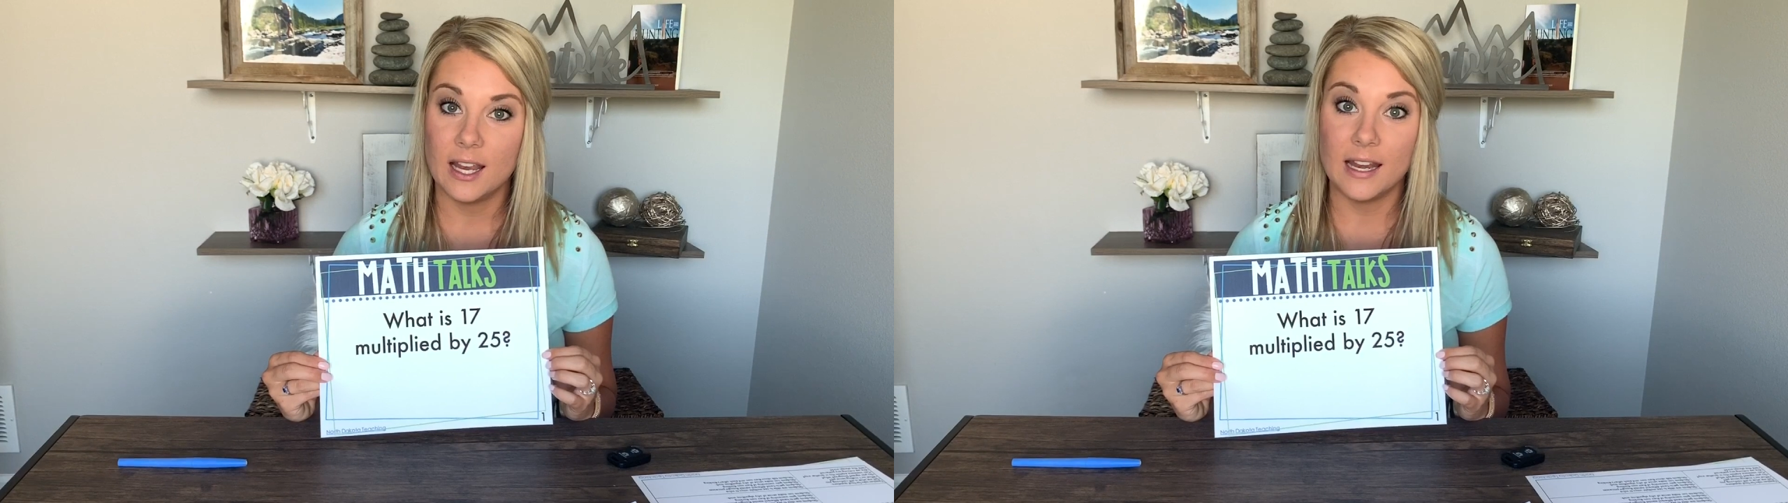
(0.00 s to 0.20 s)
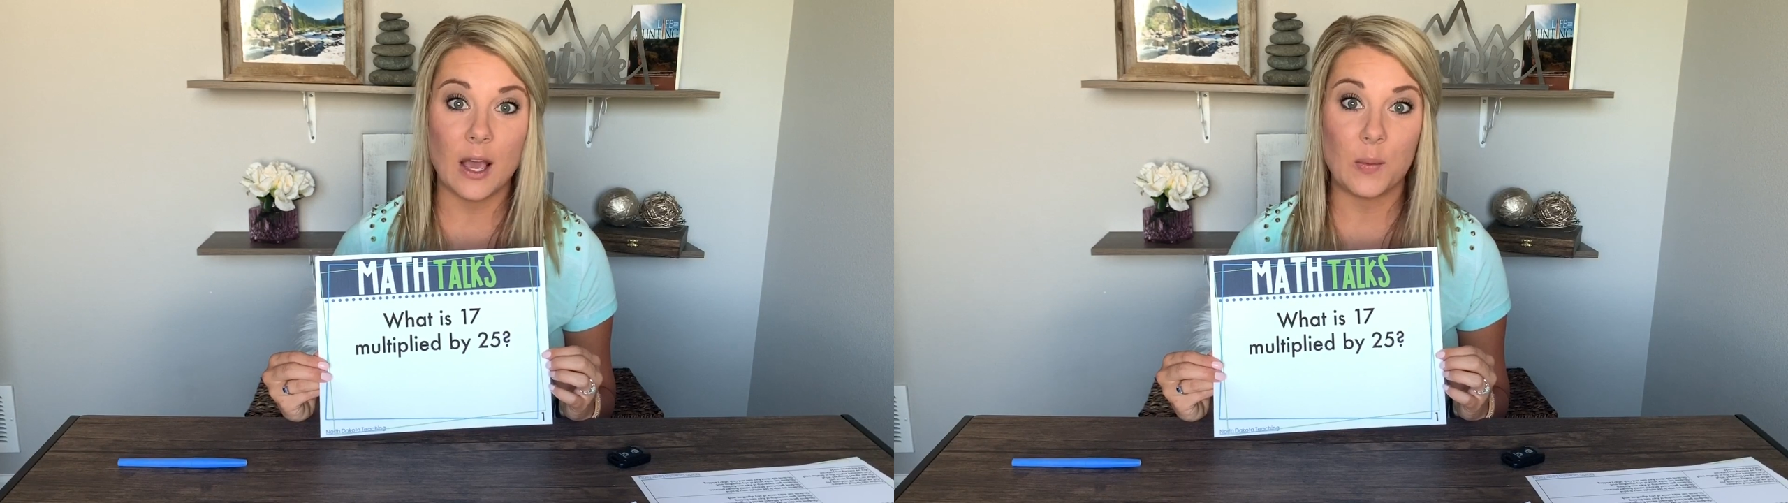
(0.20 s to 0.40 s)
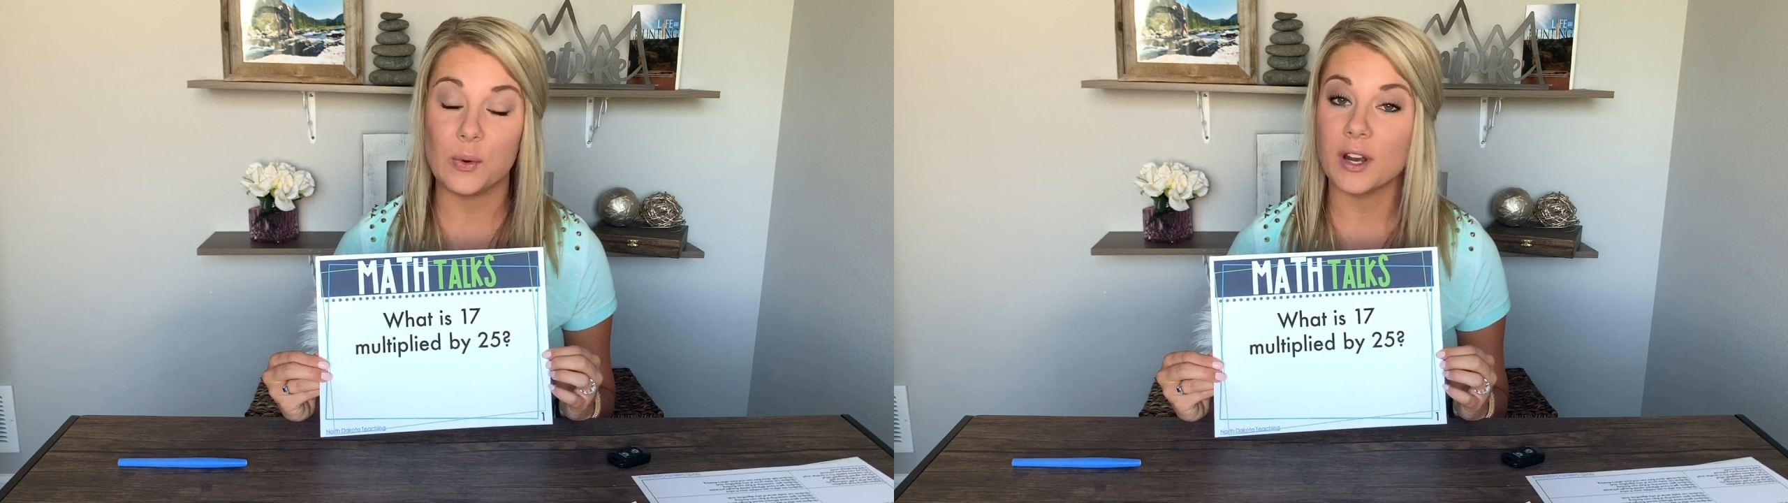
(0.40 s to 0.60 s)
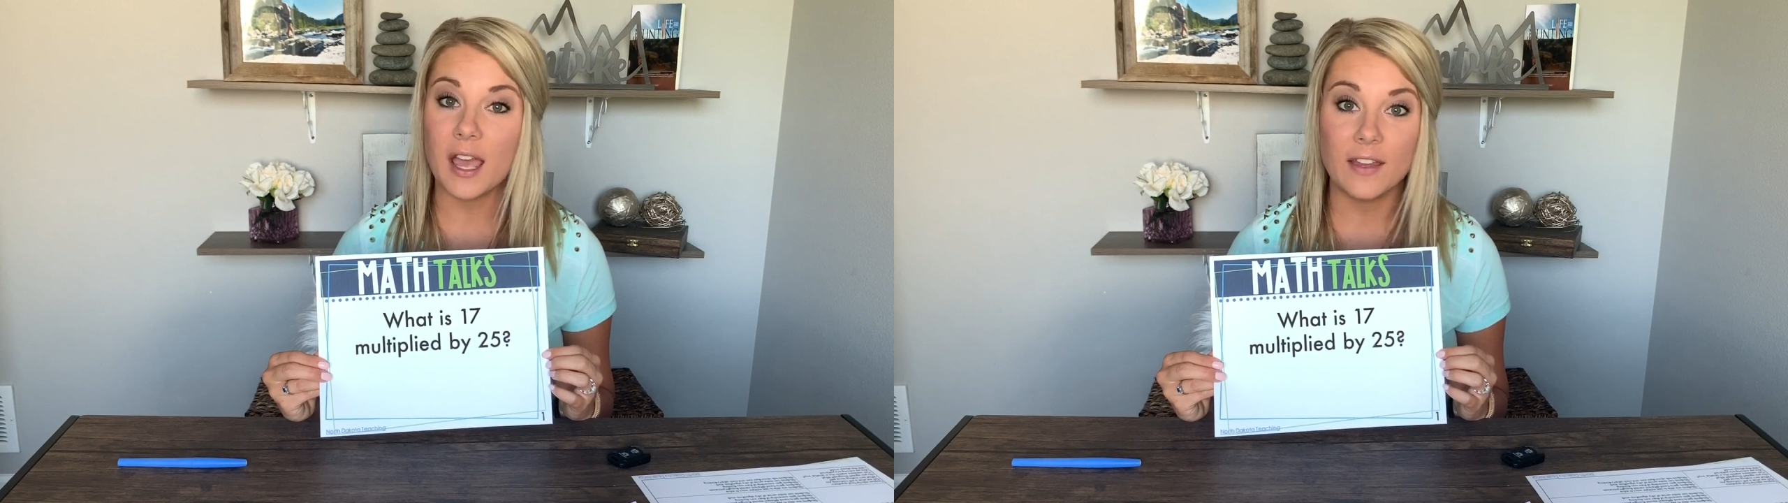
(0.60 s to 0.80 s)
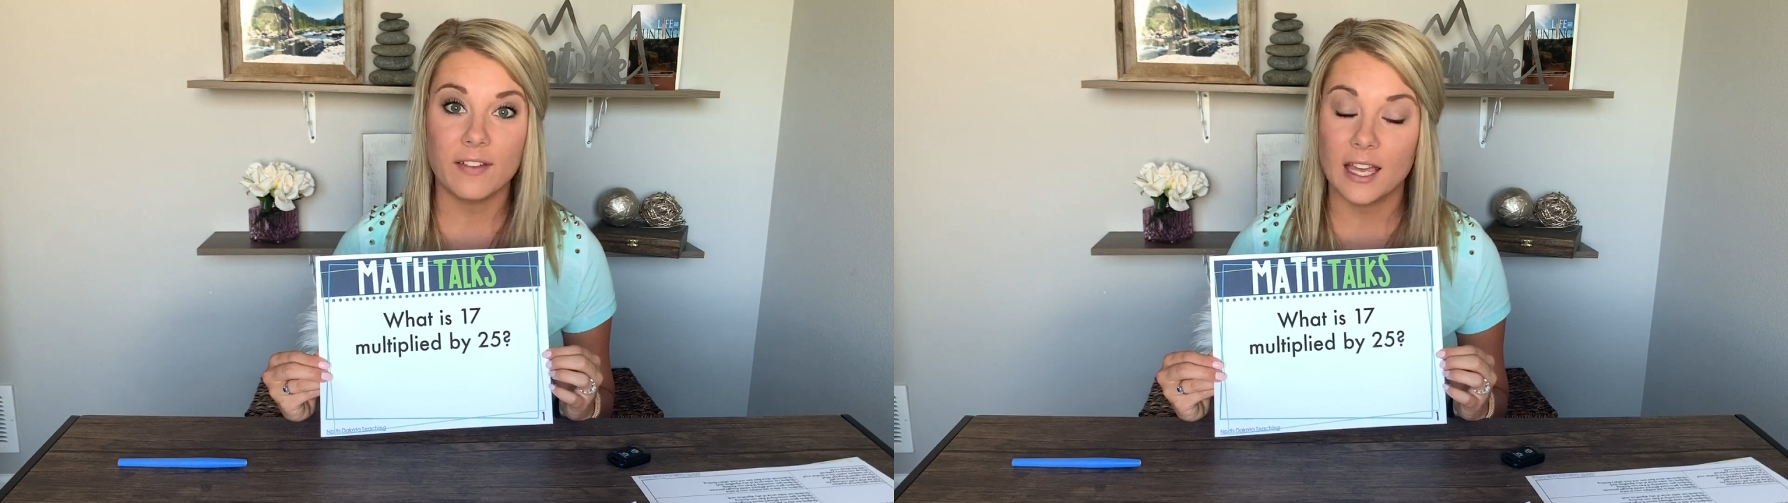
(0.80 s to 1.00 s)
Now, would
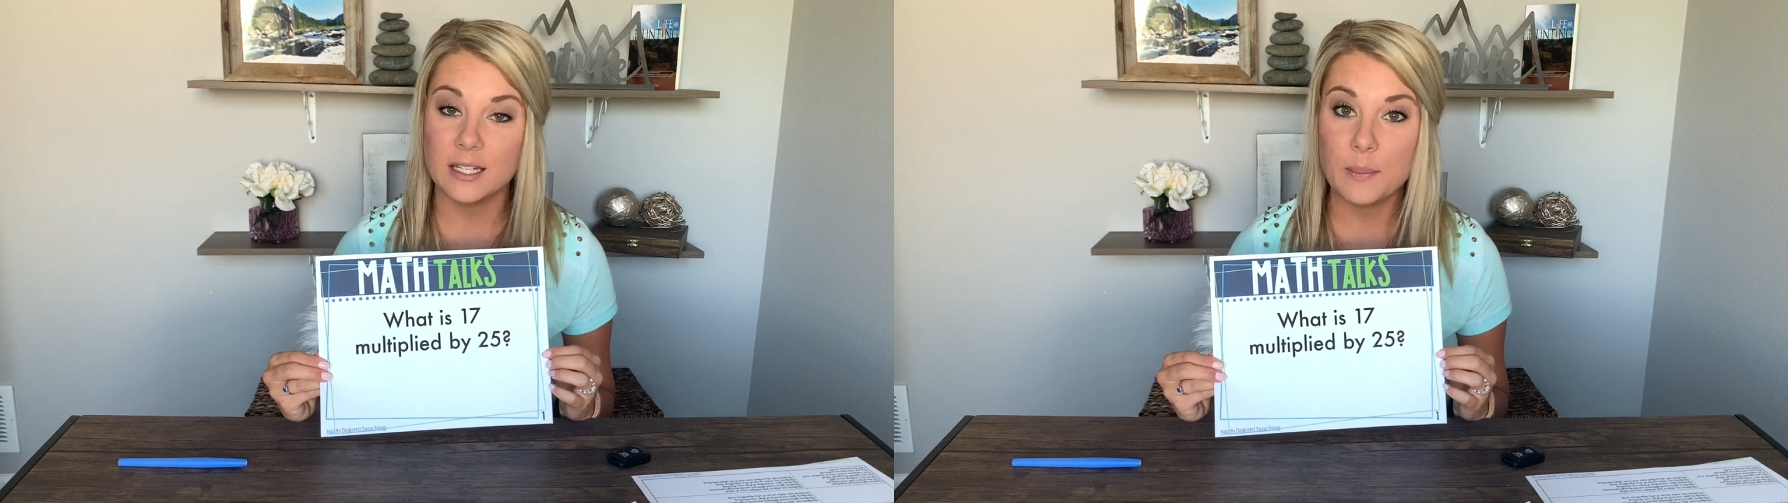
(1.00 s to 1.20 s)
I have had to